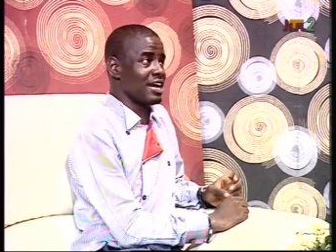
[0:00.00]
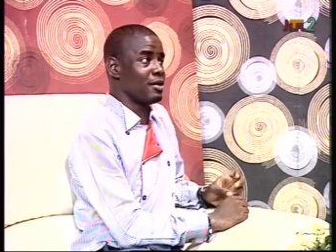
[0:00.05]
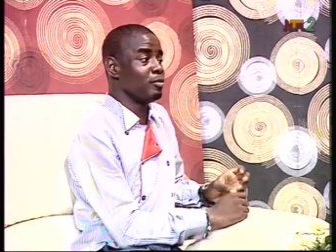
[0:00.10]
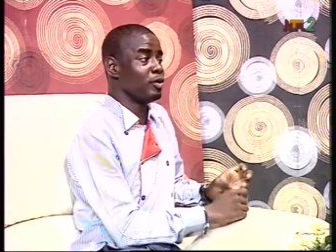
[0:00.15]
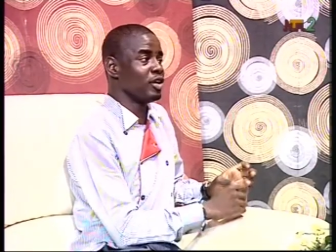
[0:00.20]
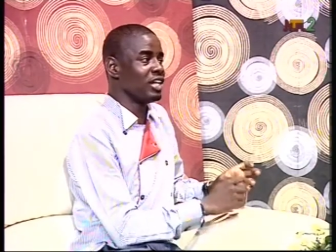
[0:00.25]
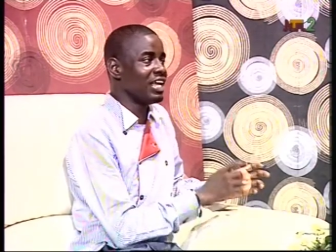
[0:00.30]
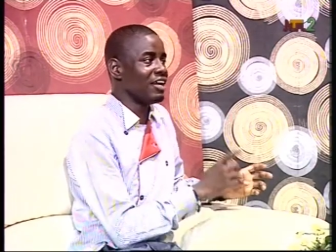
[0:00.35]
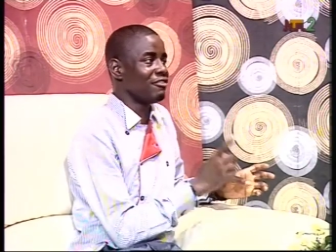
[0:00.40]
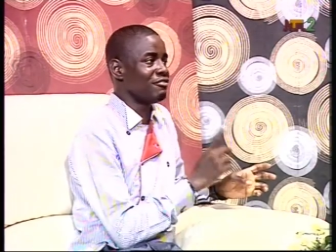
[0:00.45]
I'm
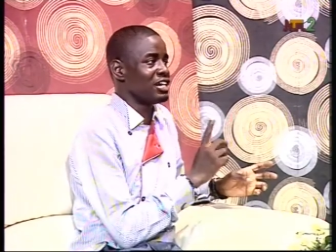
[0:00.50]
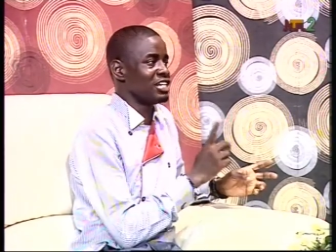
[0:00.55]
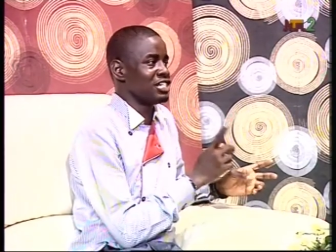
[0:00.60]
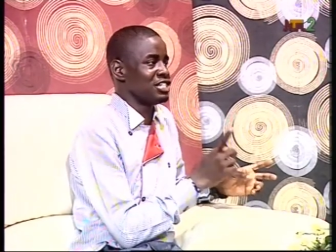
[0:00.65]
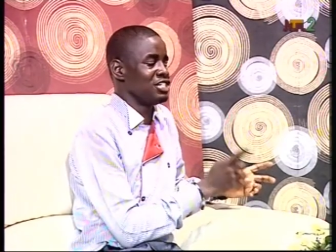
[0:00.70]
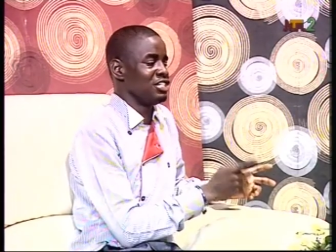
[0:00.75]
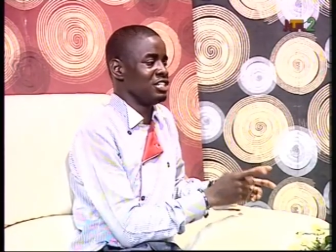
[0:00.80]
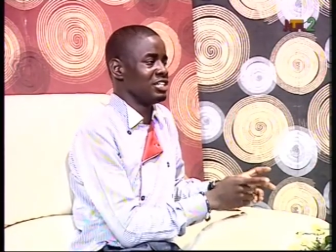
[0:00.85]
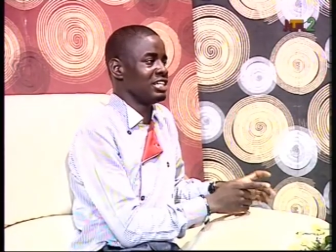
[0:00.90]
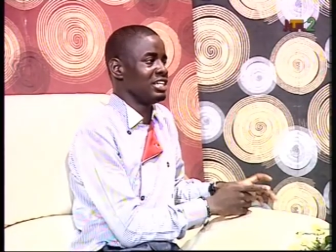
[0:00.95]
really a
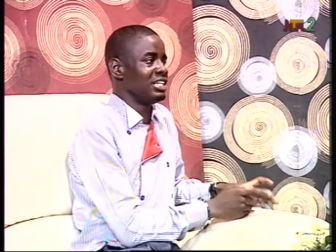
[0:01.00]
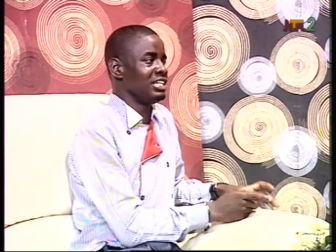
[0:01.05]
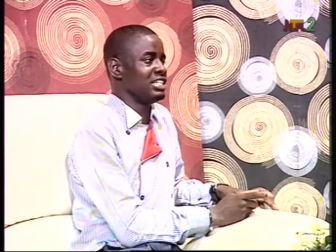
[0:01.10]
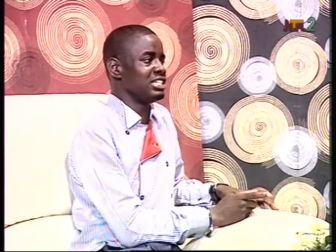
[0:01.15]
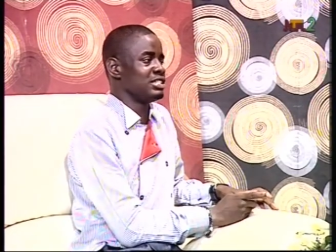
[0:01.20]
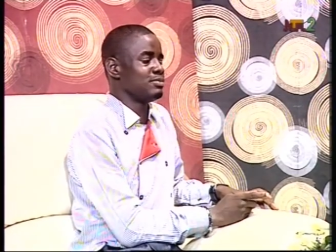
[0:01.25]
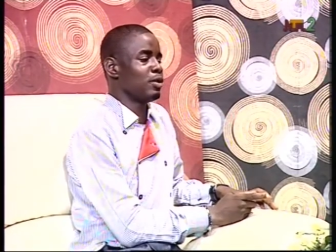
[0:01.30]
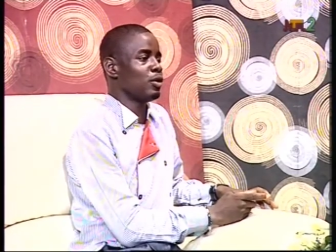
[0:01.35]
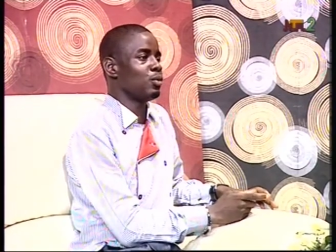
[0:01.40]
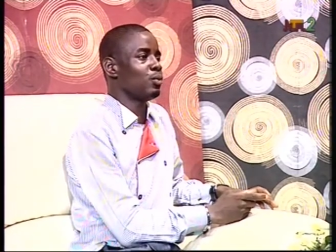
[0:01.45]
fashion
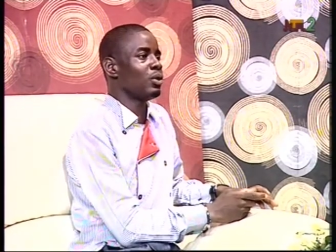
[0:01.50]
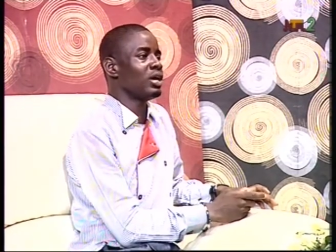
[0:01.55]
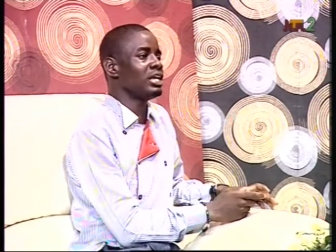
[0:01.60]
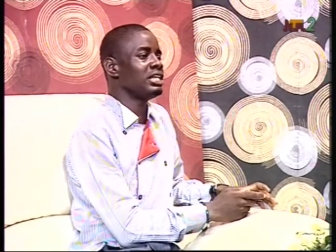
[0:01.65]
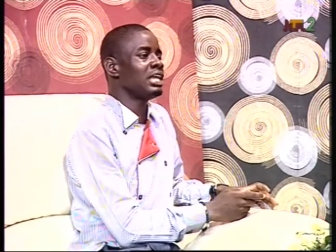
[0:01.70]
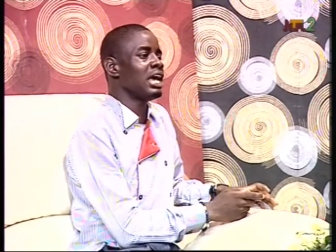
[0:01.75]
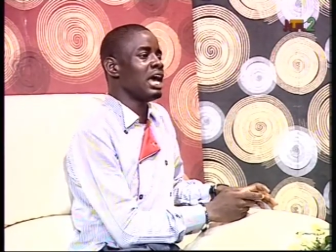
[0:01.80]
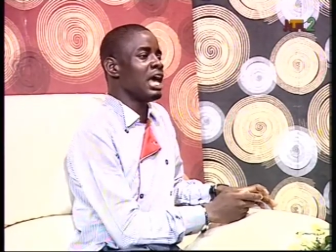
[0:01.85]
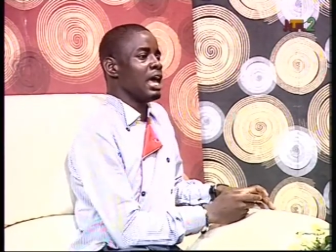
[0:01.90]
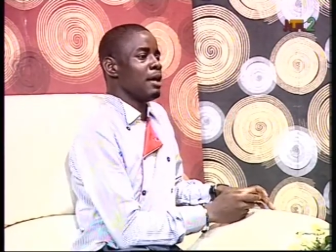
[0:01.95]
journalist. But
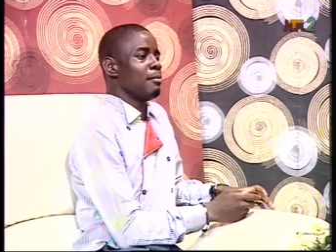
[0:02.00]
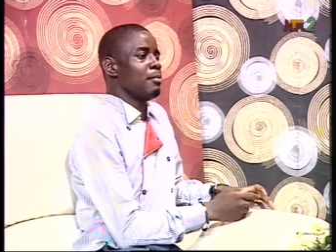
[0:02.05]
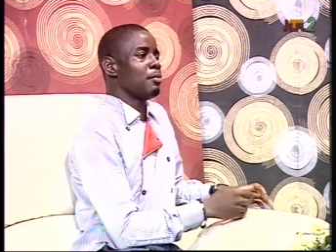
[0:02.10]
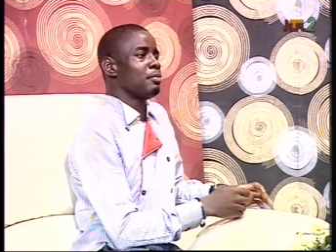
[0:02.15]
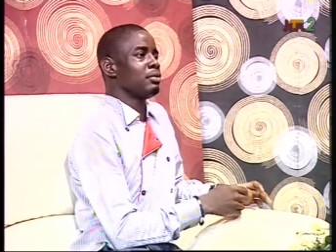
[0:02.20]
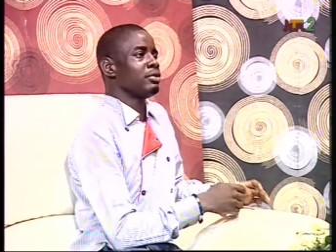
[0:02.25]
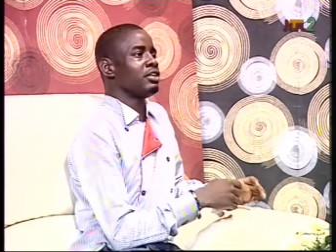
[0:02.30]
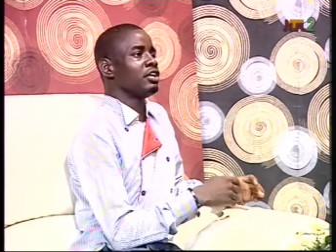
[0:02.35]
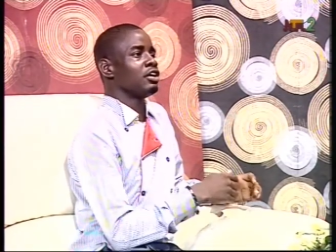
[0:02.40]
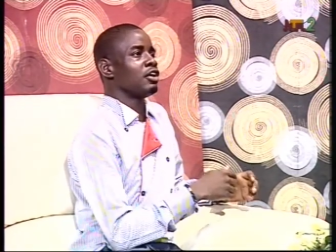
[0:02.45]
when
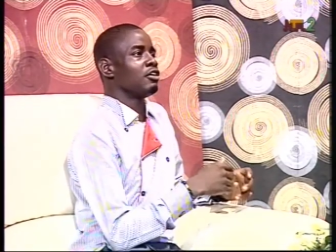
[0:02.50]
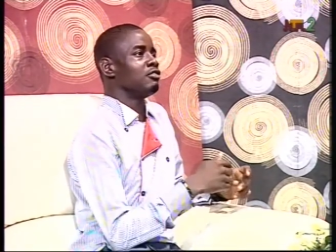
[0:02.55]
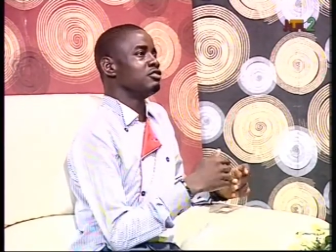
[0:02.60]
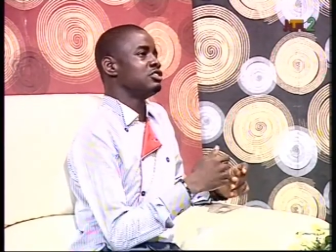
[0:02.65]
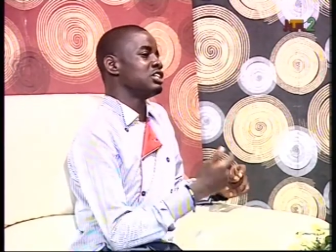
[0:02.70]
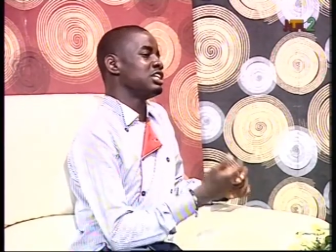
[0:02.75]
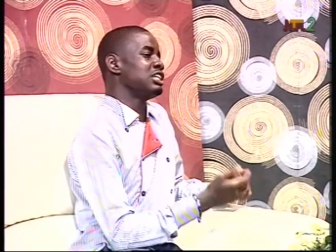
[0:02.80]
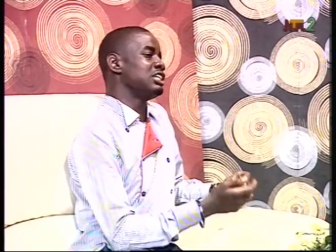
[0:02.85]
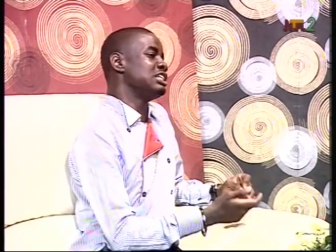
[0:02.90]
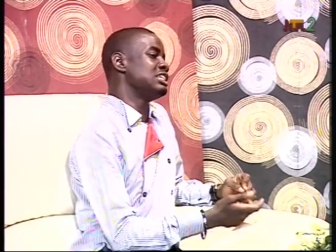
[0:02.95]
people think of
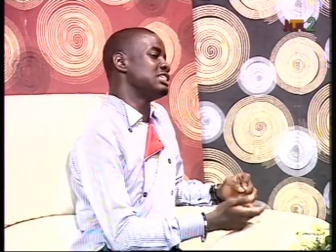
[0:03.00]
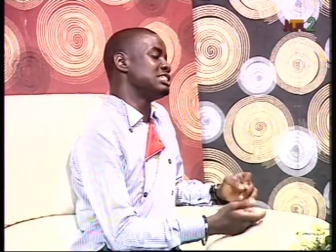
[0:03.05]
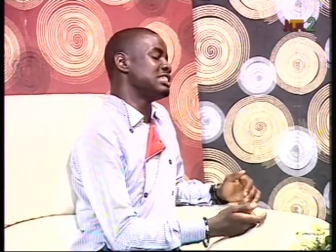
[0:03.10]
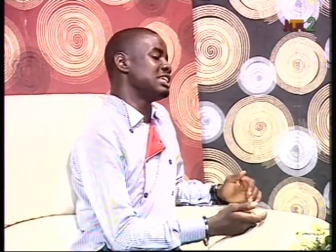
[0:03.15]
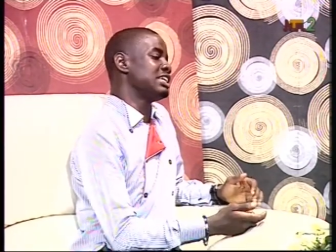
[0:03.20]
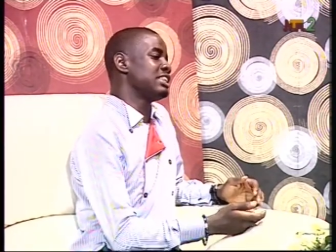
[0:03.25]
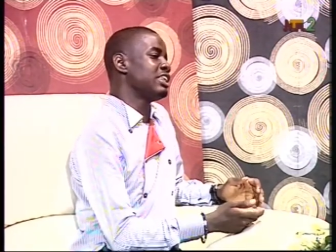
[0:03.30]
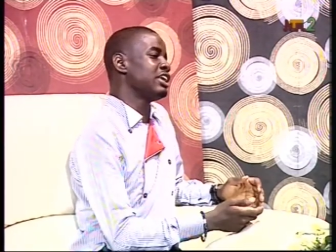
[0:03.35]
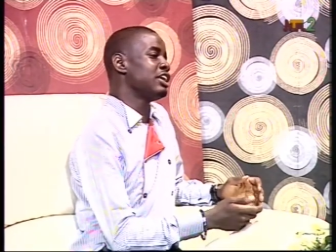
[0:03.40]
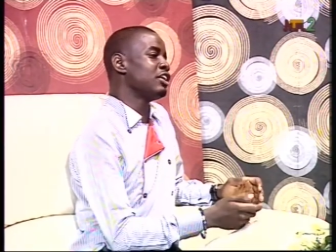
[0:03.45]
journalists,
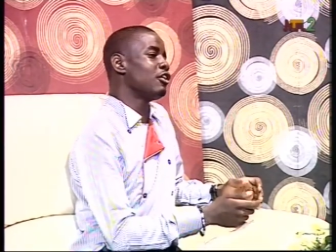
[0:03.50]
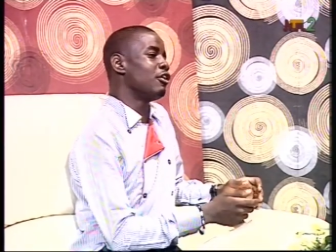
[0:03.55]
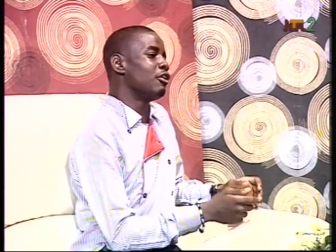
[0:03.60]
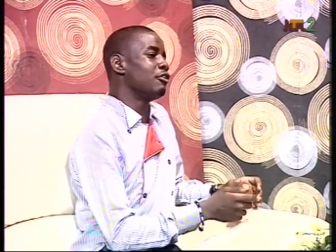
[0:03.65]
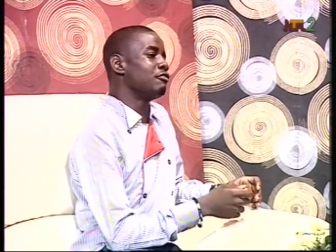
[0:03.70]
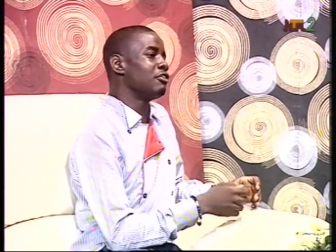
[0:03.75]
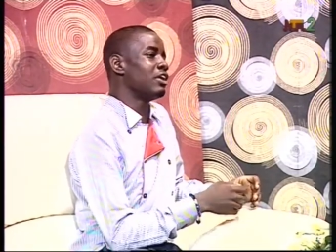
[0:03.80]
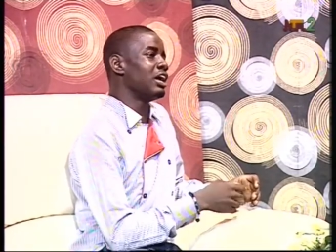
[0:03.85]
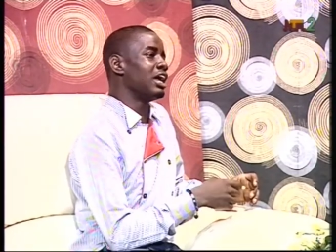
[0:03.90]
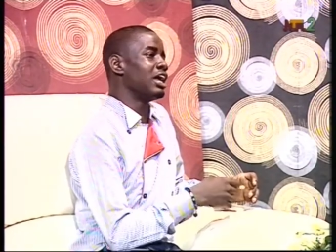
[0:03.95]
they think
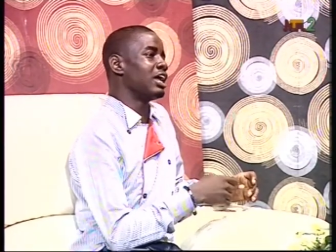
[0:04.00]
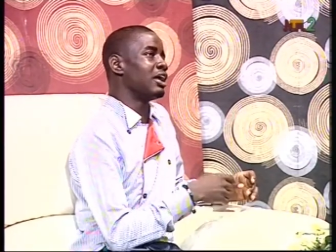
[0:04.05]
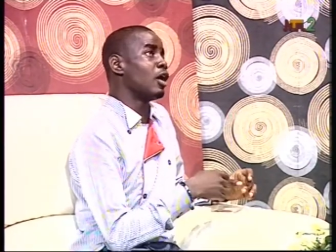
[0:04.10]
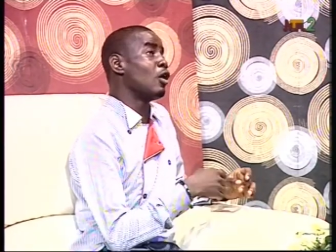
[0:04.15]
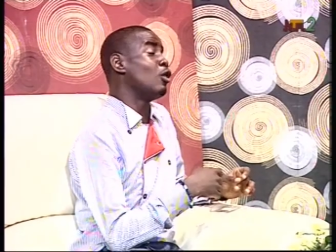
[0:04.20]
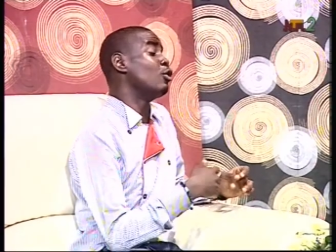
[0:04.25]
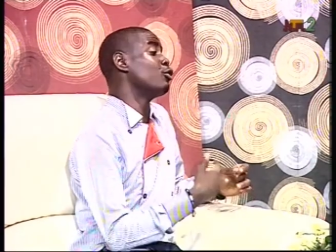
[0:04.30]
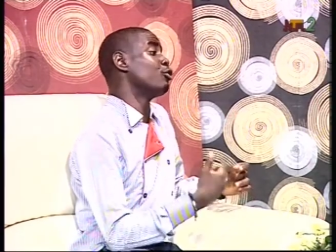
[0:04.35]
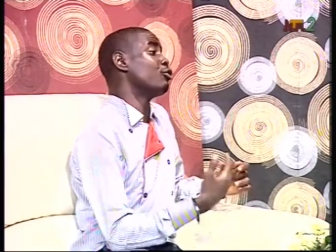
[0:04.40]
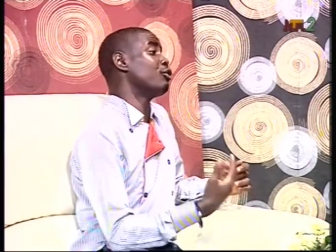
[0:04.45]
of uh,
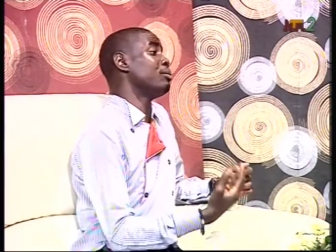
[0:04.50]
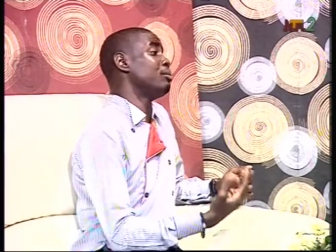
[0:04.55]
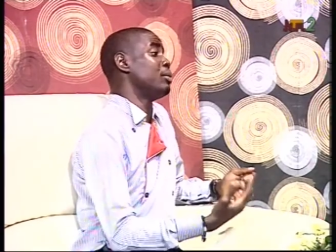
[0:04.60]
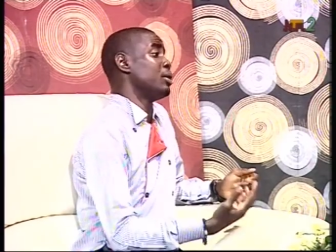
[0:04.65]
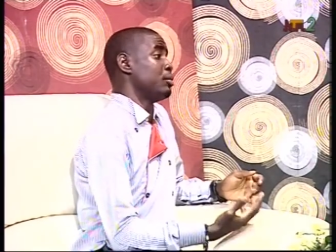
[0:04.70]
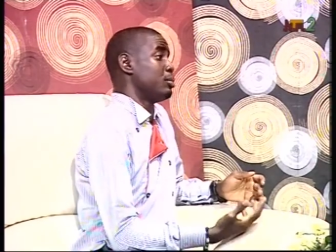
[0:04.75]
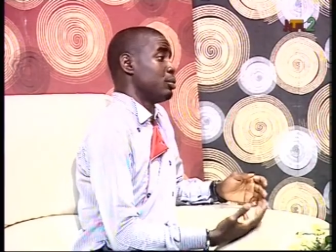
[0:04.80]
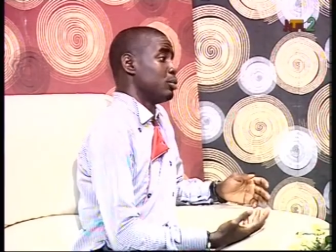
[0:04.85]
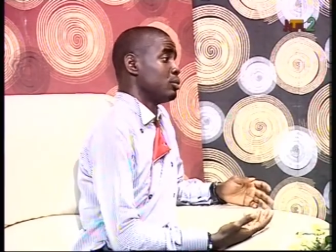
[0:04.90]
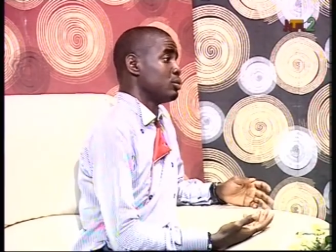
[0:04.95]
hungry
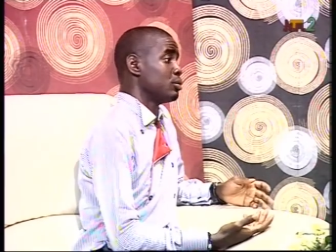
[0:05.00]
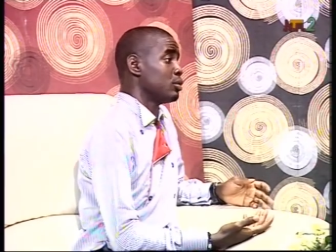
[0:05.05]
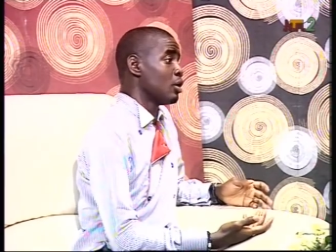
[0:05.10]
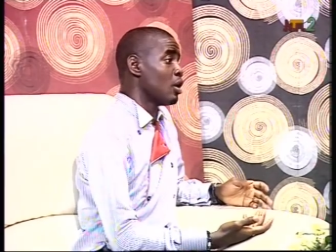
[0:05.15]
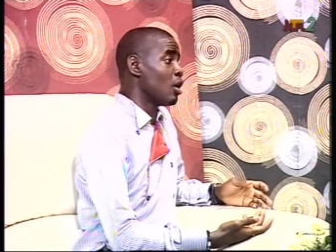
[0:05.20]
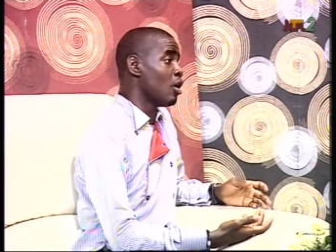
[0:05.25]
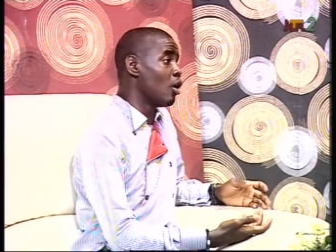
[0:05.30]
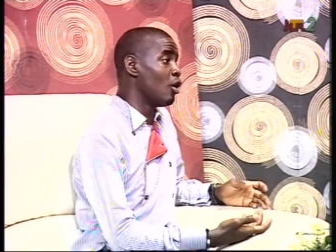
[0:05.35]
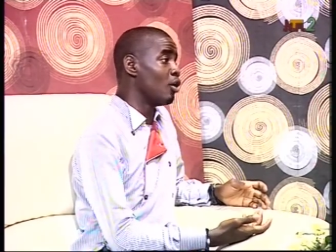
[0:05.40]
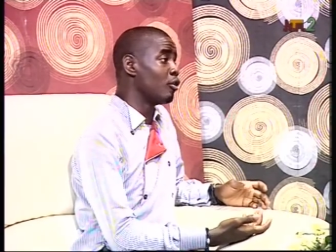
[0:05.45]
people Okay.